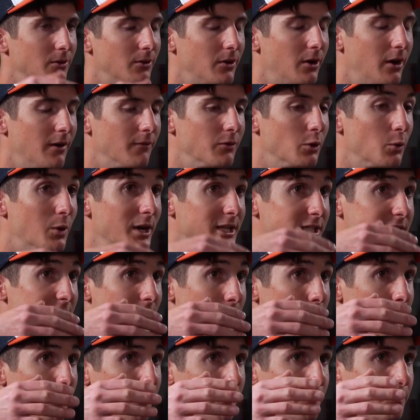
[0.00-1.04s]
of the West
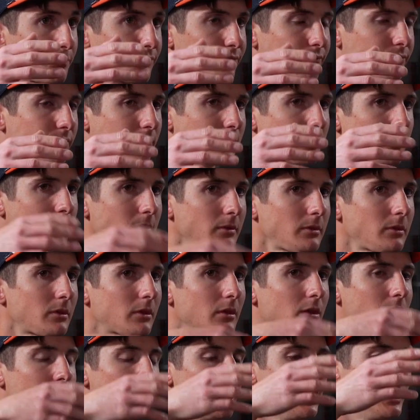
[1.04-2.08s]
Temple,
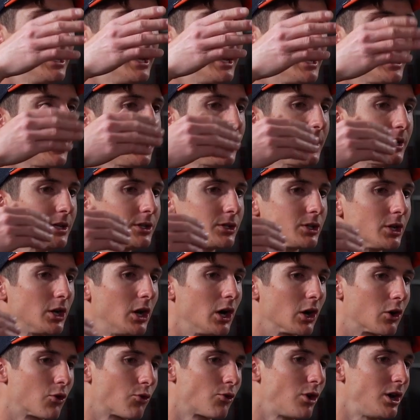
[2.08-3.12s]
is
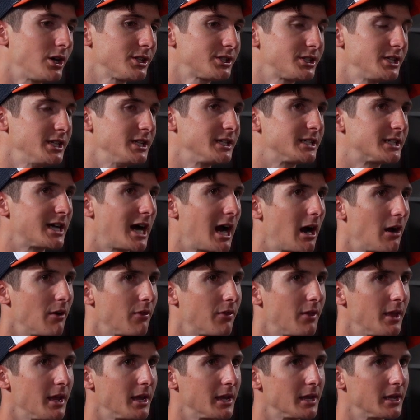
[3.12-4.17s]
across the entire
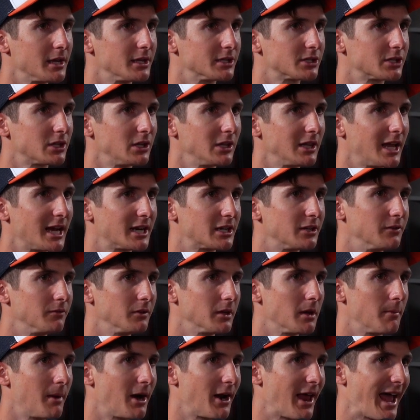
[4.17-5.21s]
thing is collectively
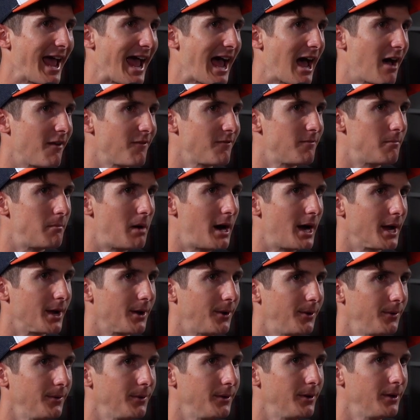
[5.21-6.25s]
about a half
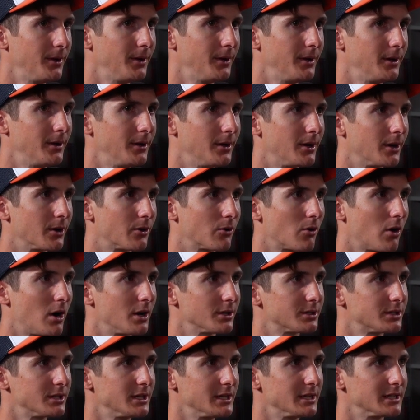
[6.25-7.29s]
mile
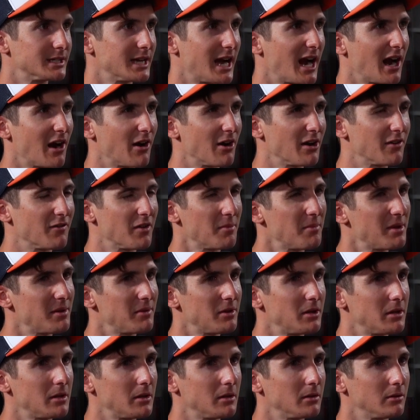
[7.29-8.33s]
across the entirety of it.
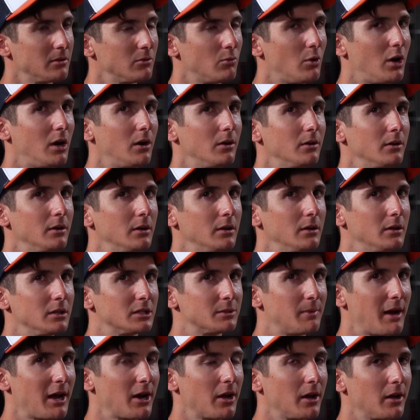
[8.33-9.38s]
Maybe, it's
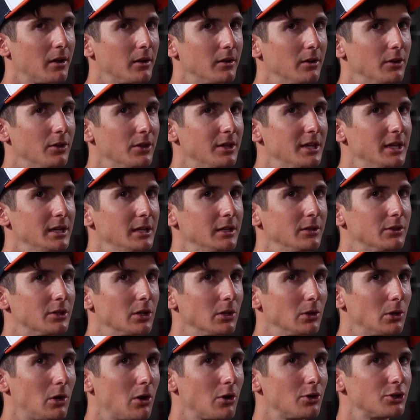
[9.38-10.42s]
about the
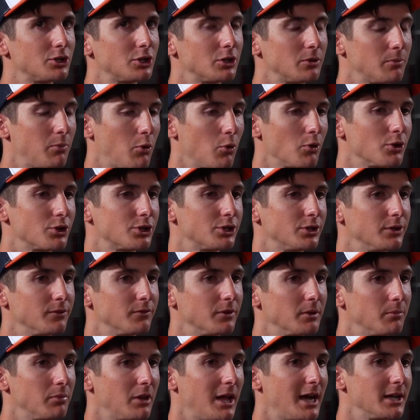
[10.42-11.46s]
larger portion of
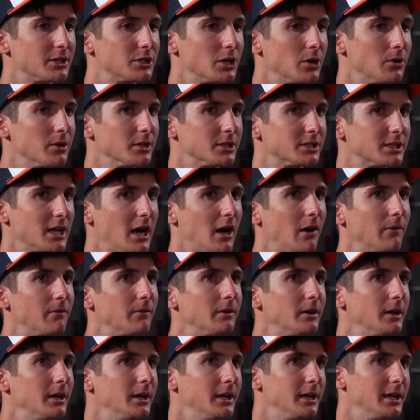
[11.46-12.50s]
the plateau itself
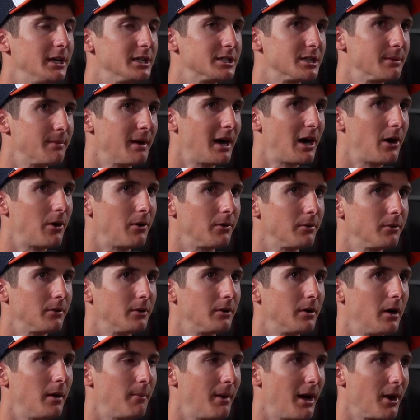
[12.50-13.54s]
is about
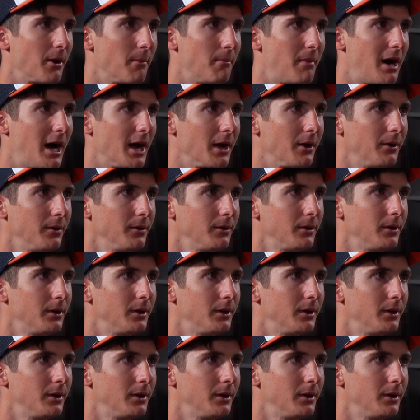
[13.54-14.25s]
a mile.